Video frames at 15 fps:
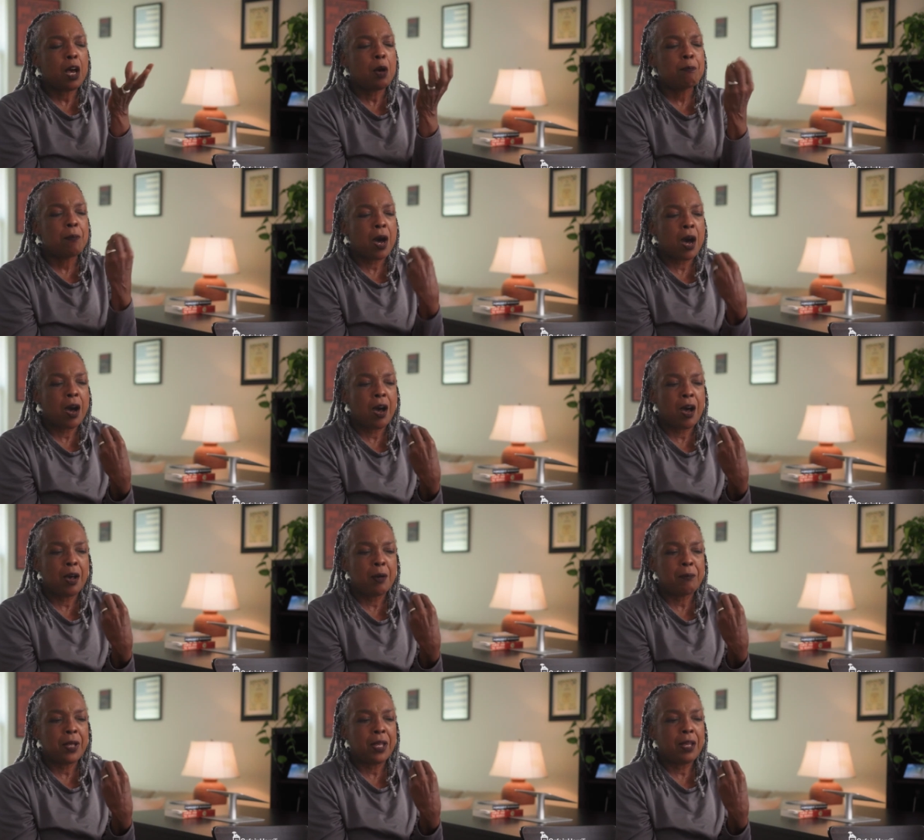a
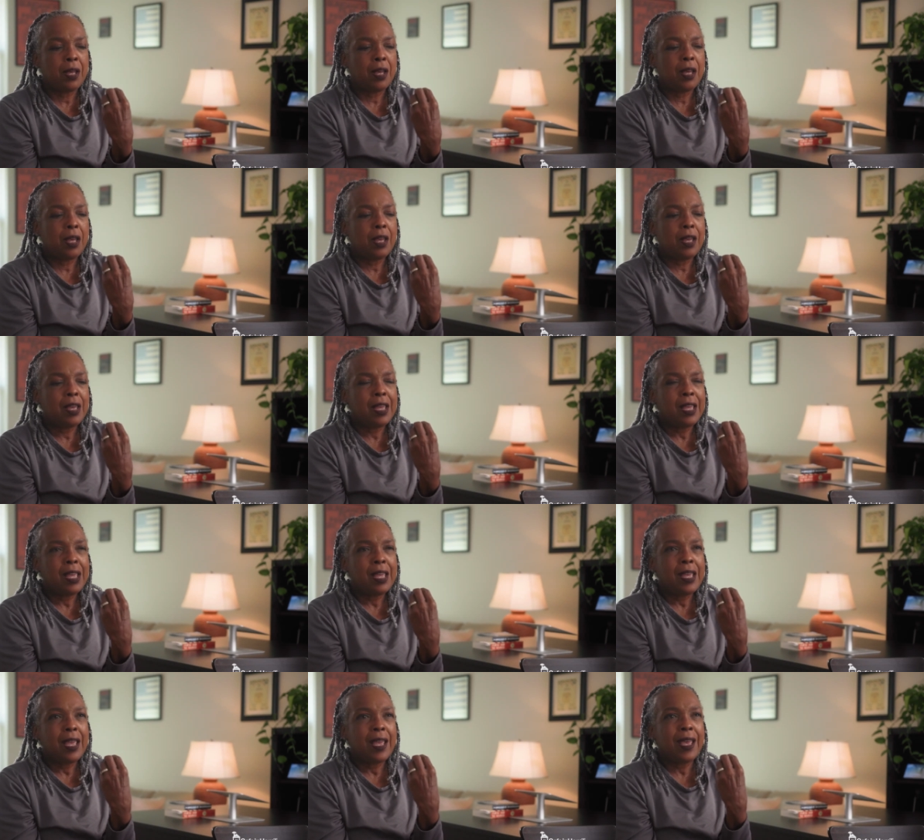mom
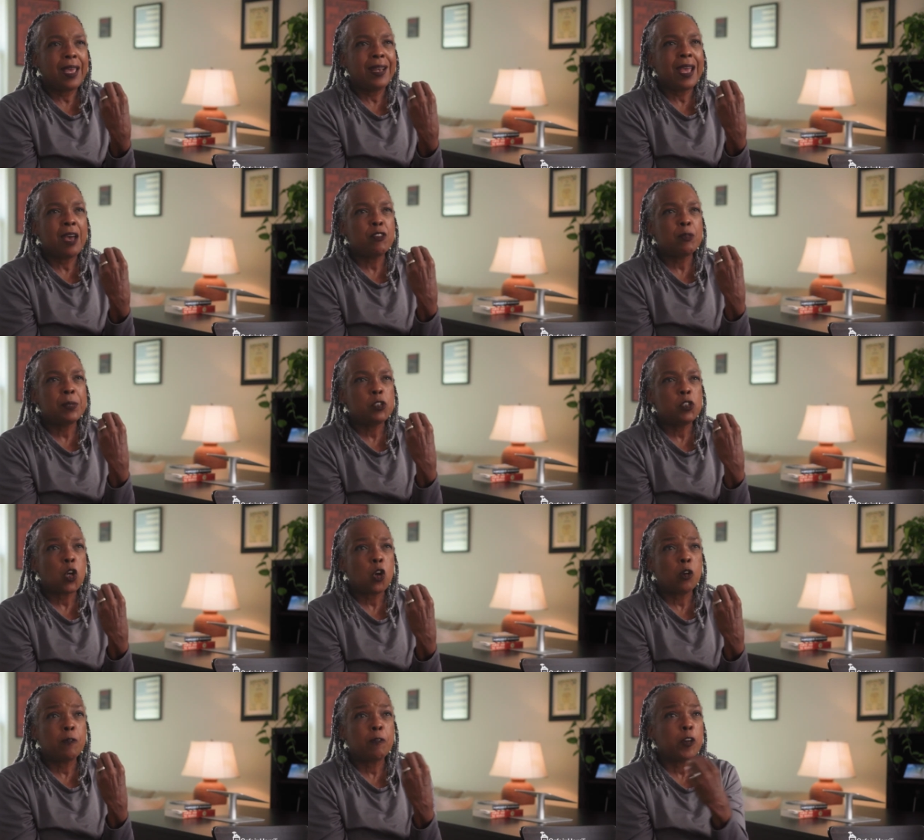and having been
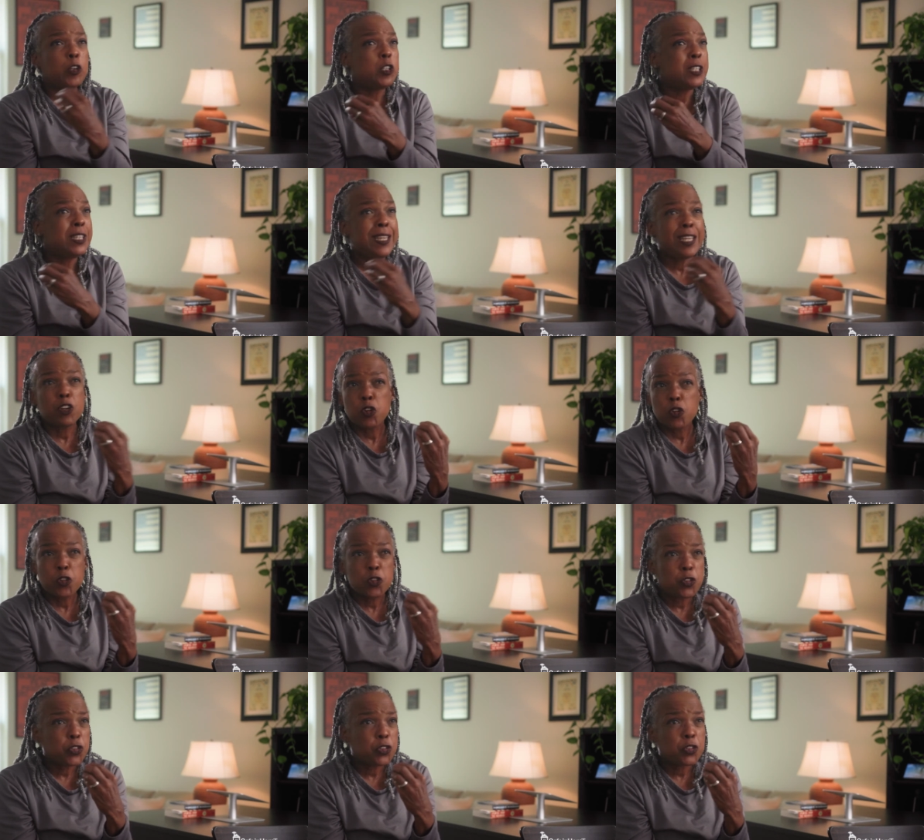told for
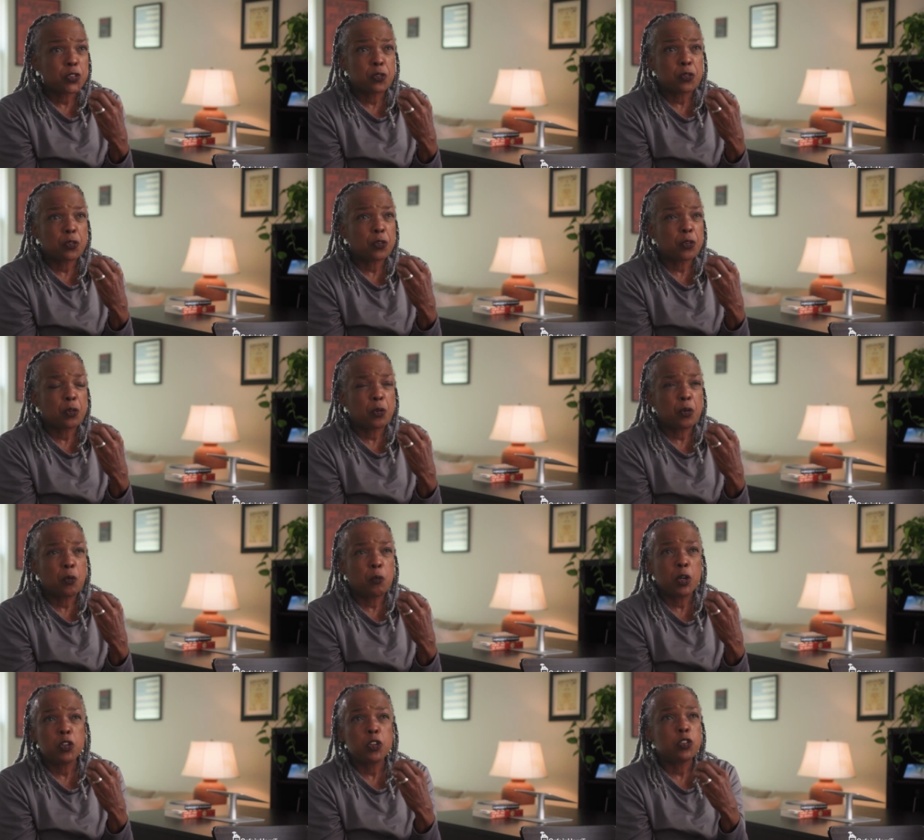years
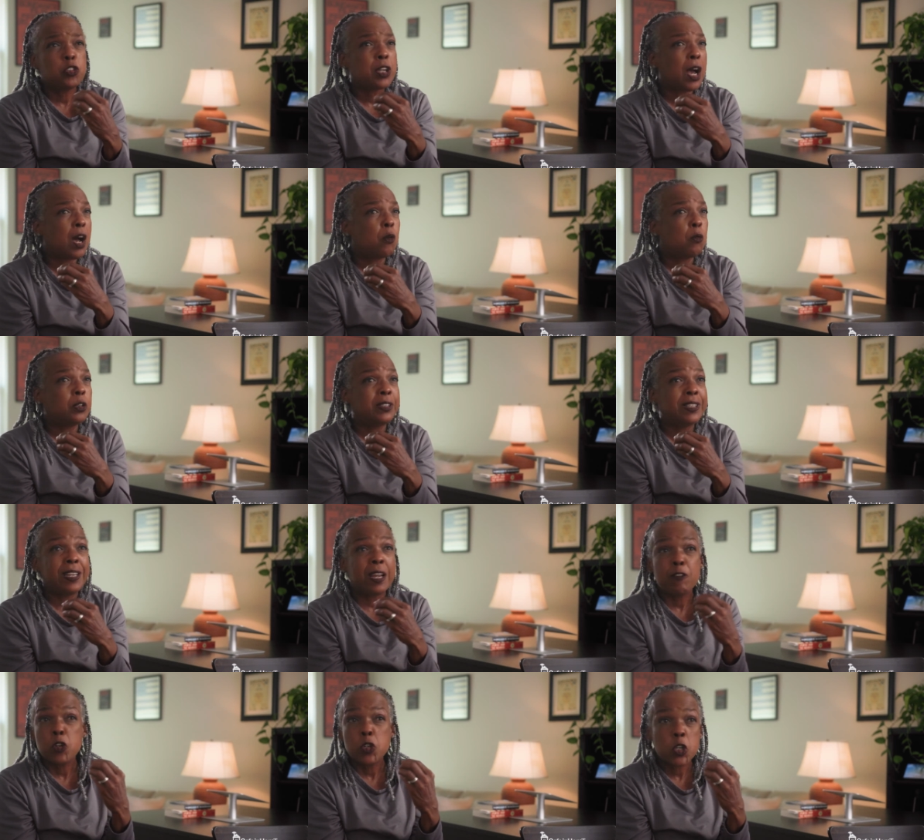what your child will
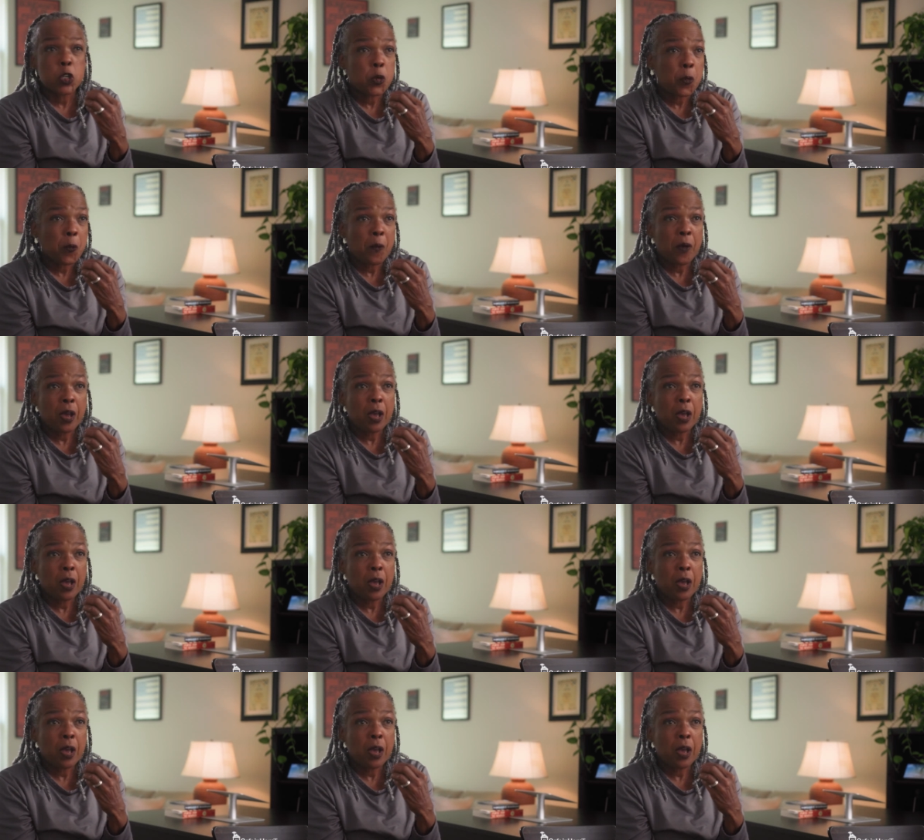never do,